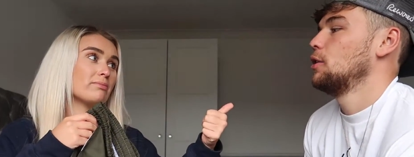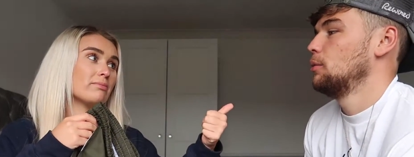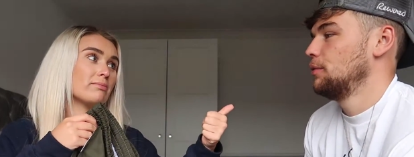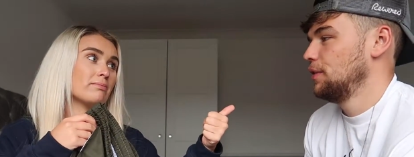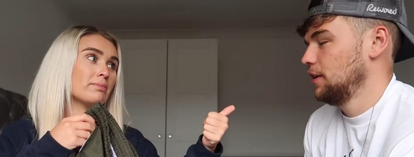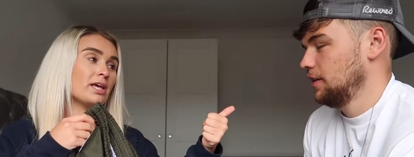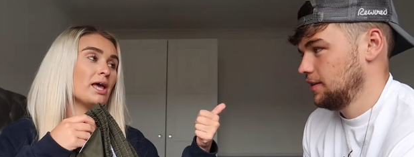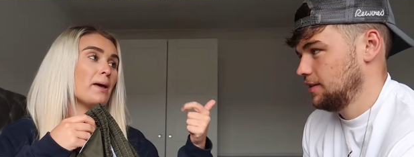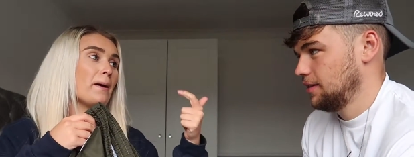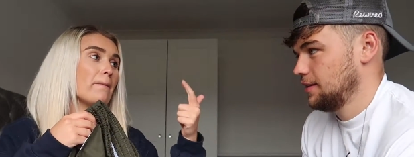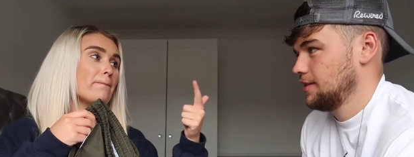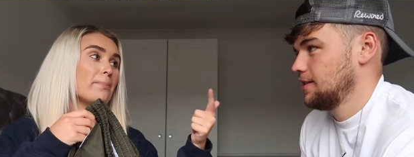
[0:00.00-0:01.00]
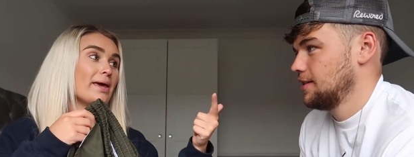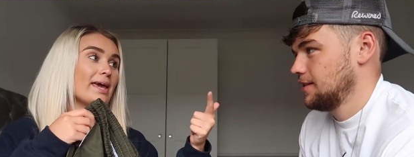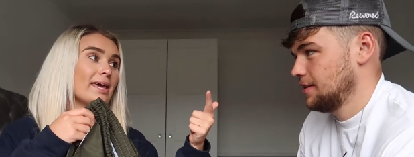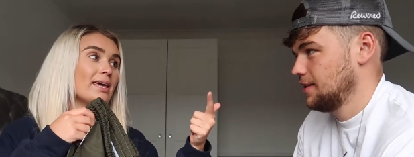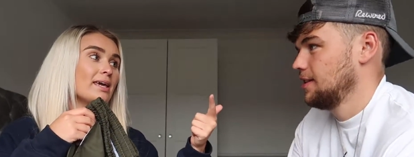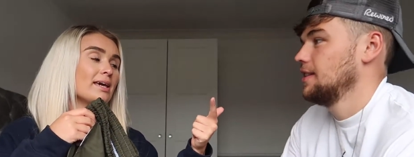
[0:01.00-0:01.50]
Speaker 1: comfort. Comfort.
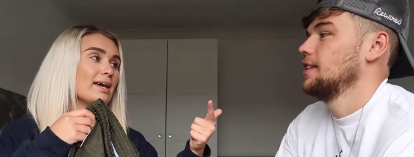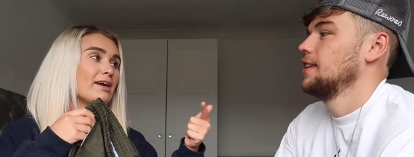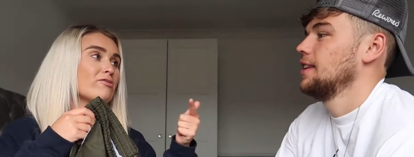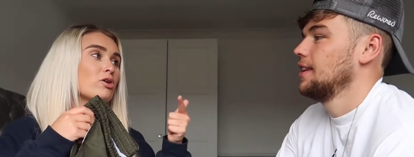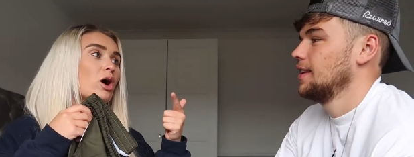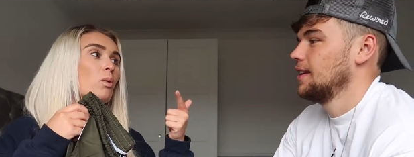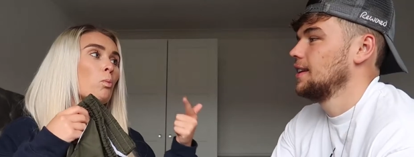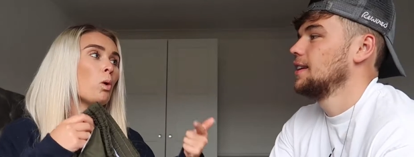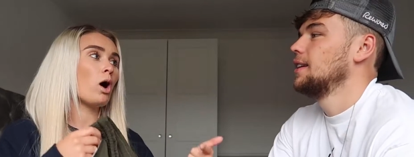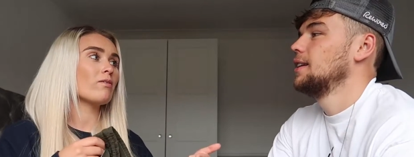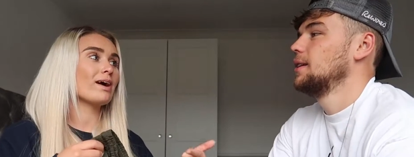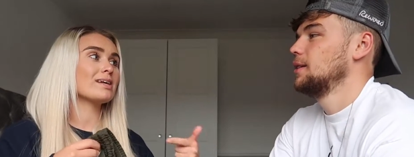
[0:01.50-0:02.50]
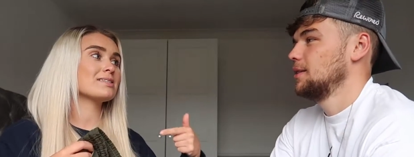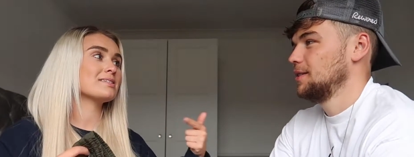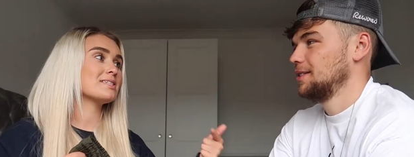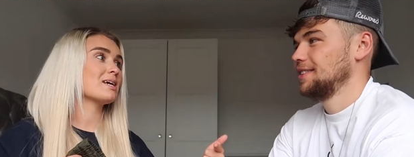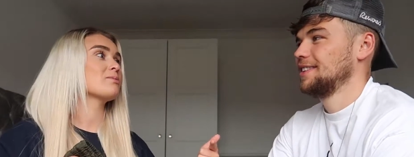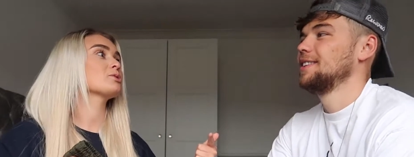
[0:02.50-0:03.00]
B, if we go on water rides in
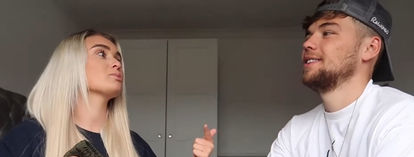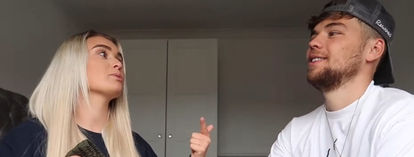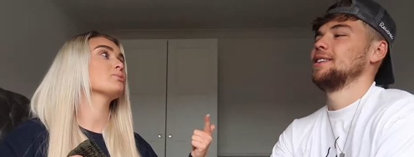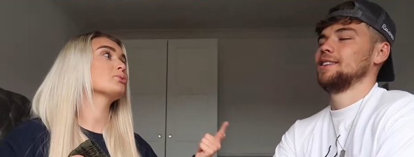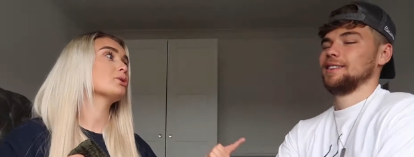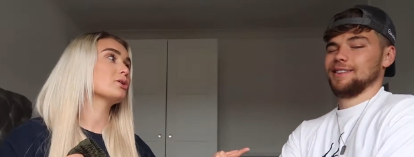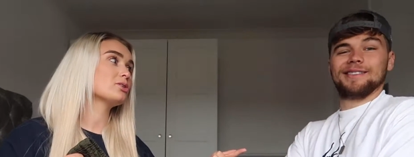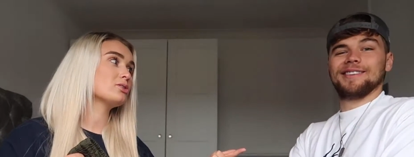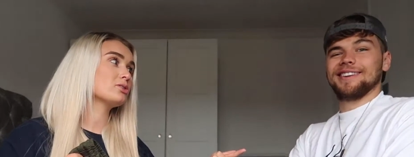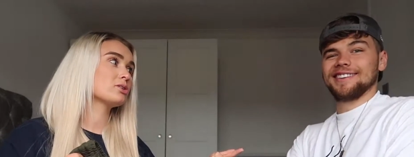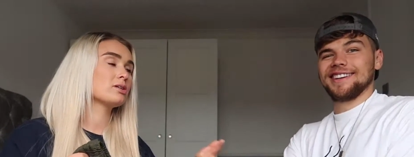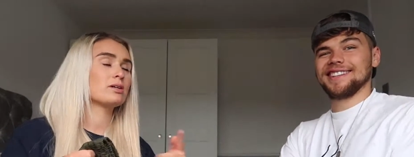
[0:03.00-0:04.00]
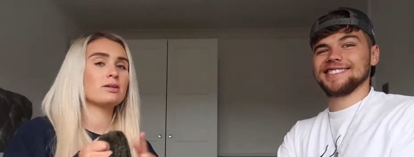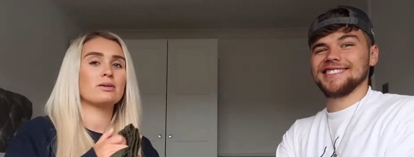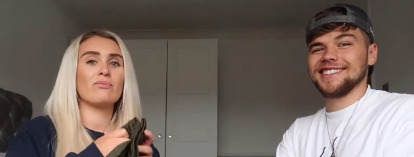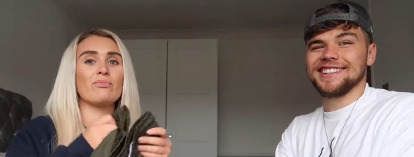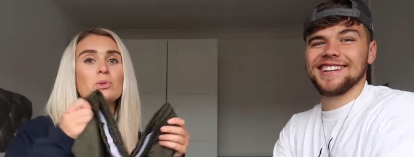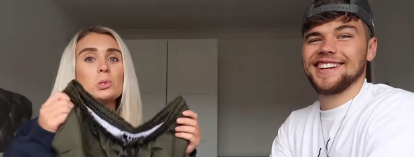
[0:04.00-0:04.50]
the day, which we would. Water rides in
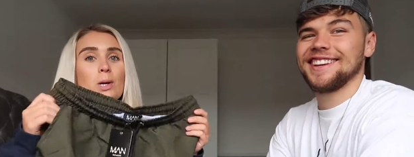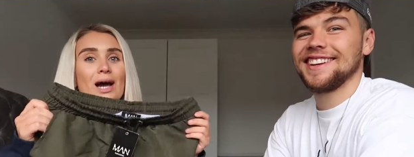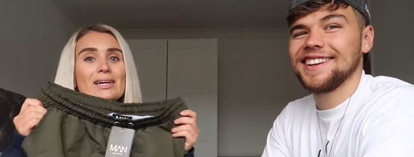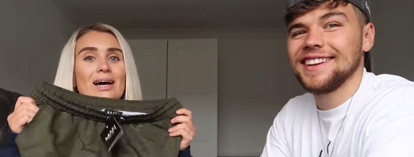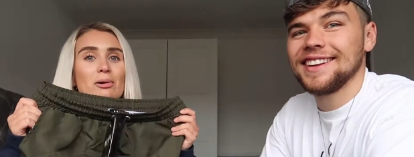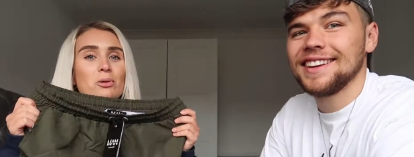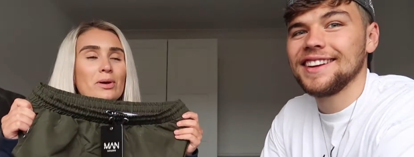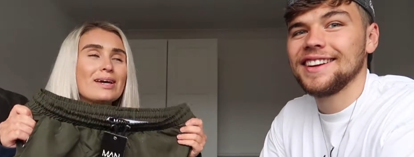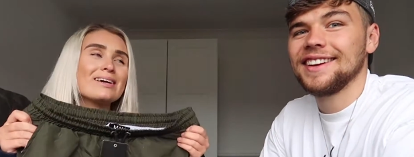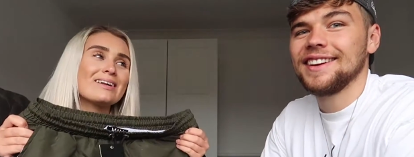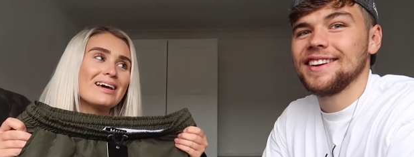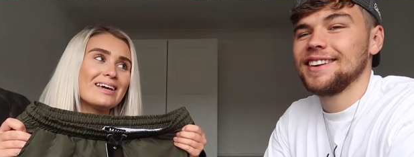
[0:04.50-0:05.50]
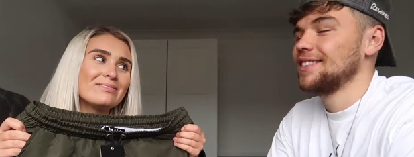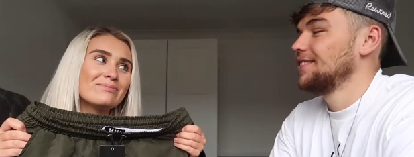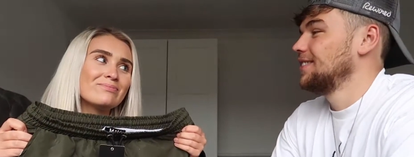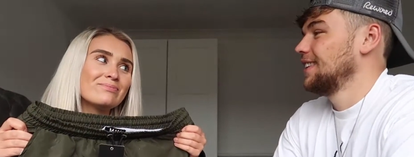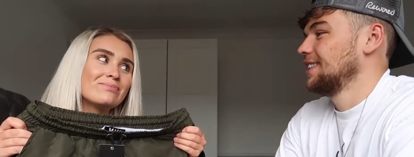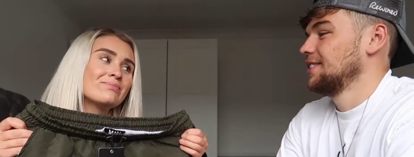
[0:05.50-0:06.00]
the day. Dry out quickly.
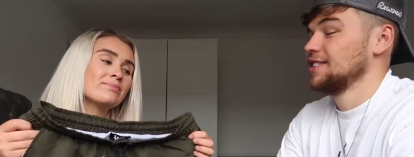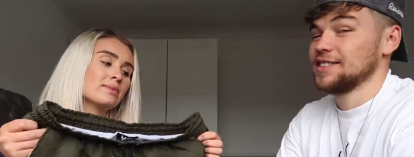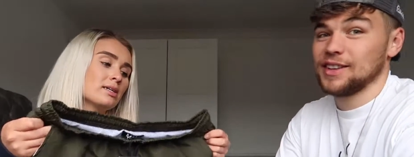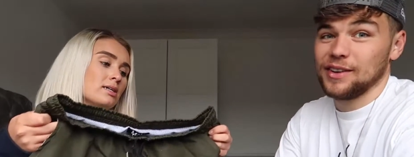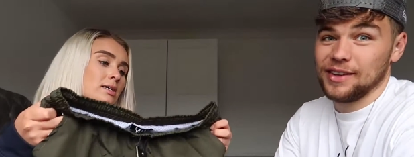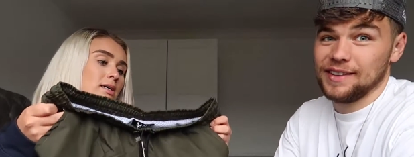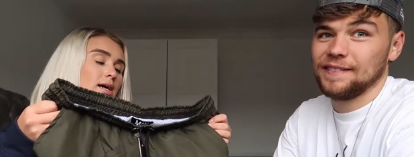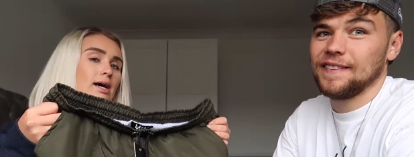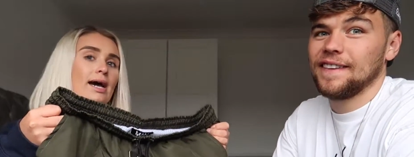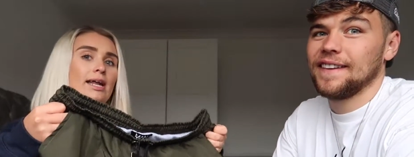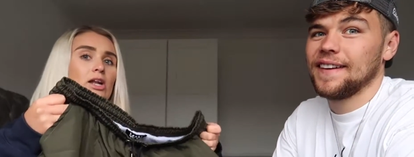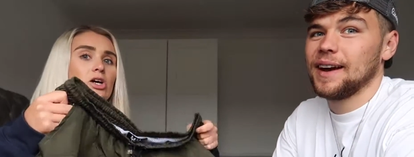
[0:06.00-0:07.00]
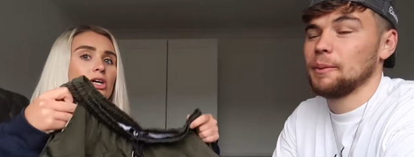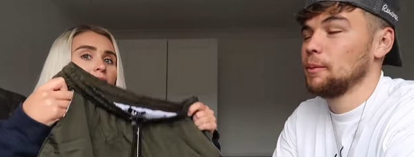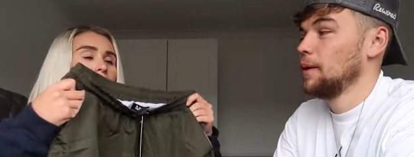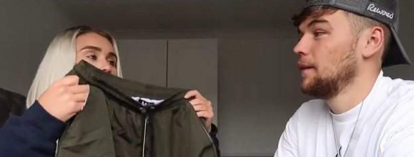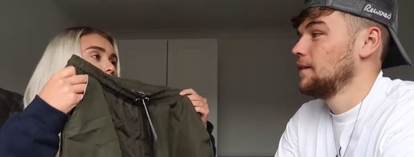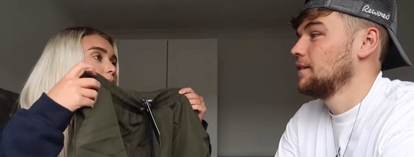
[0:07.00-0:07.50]
Speaker 2: Battery's going.
Speaker 1: And I know camera. you
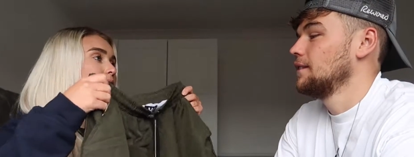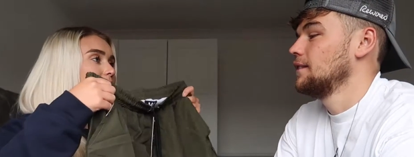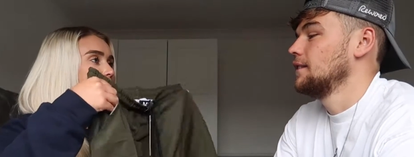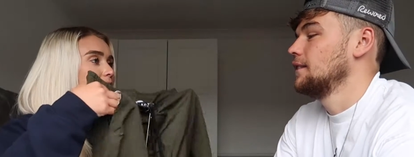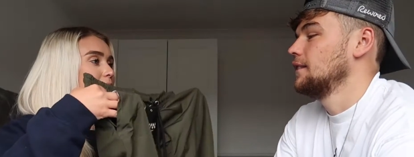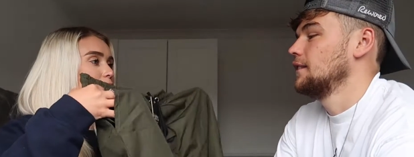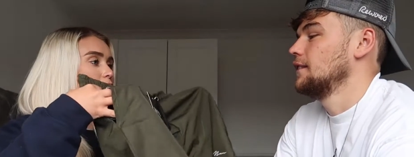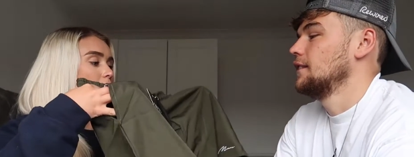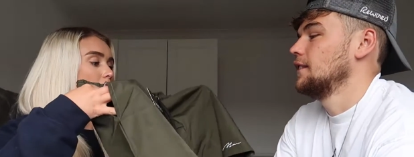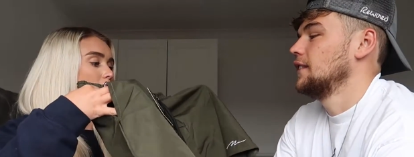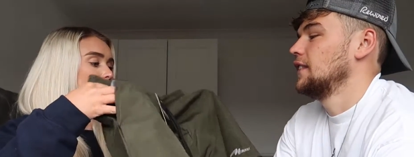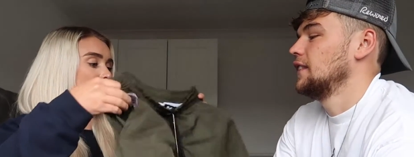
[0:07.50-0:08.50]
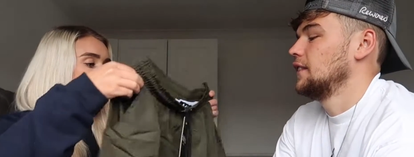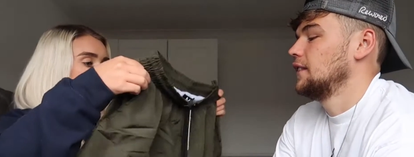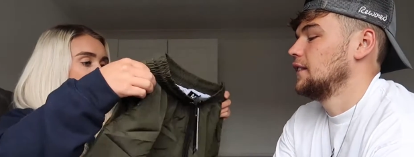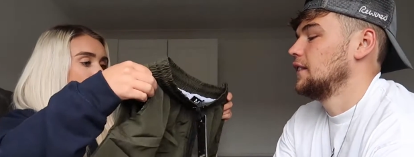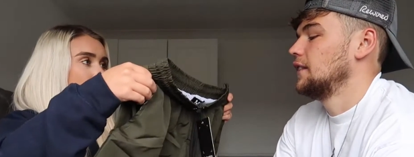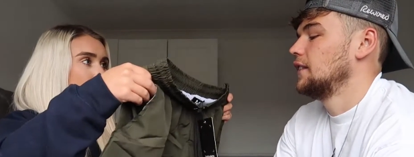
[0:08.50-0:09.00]
like to wear these type of shorts. So I thought
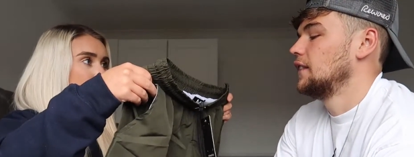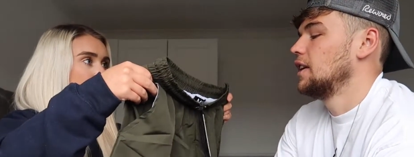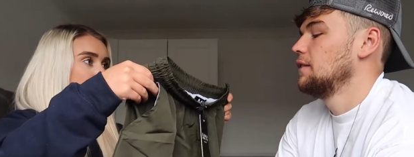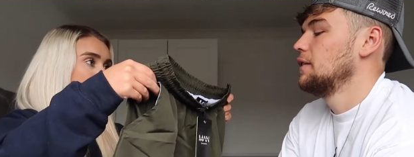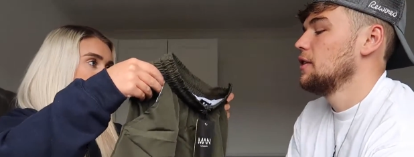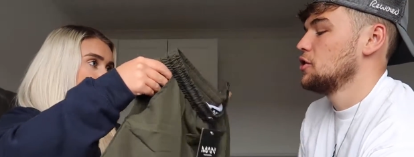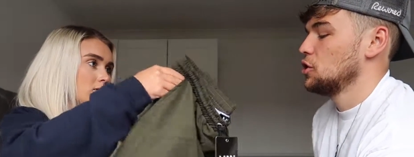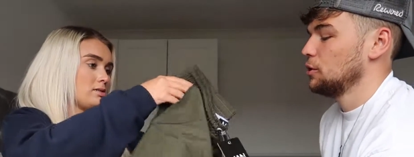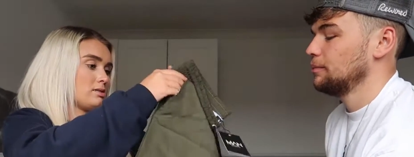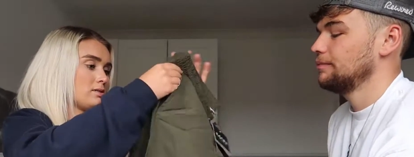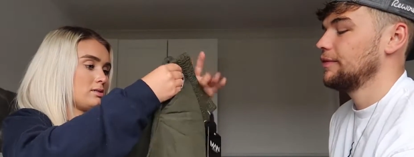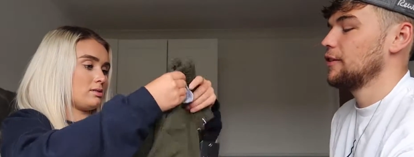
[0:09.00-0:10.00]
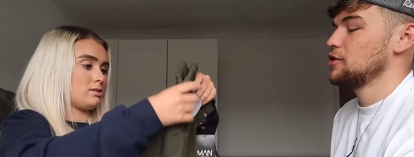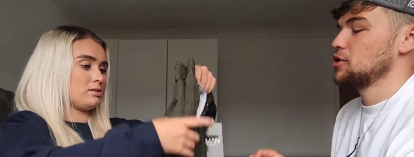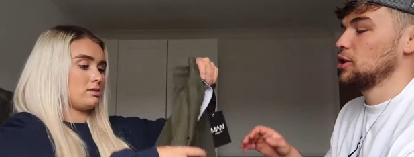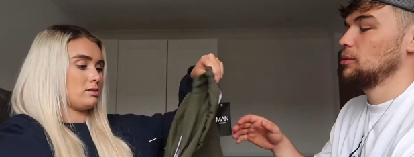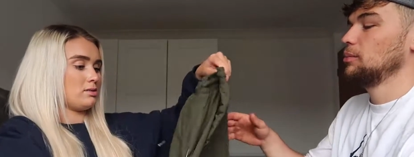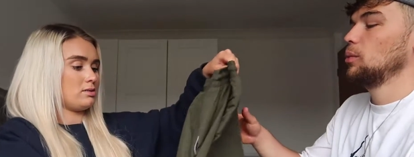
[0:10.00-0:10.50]
they were nice.
Speaker 2: Very true. Very
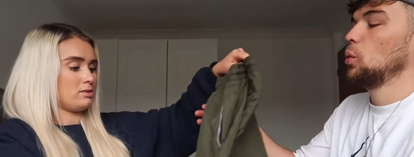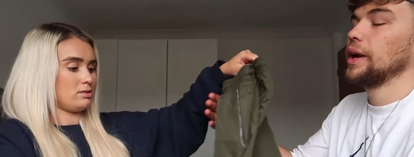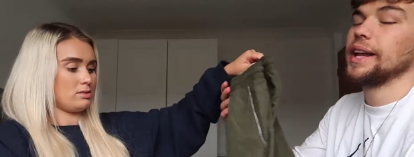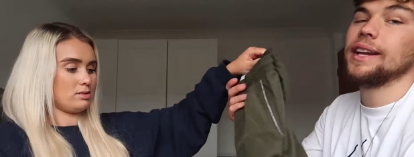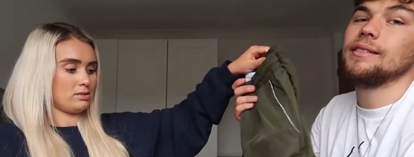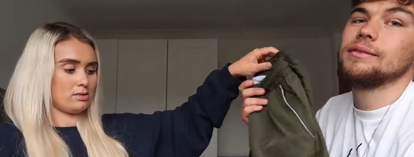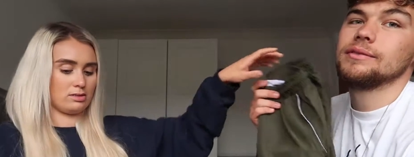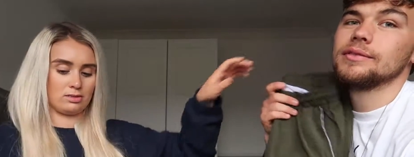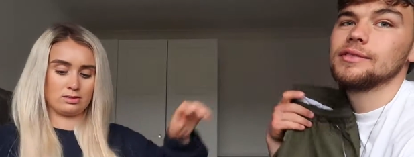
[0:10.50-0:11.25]
true. Winning.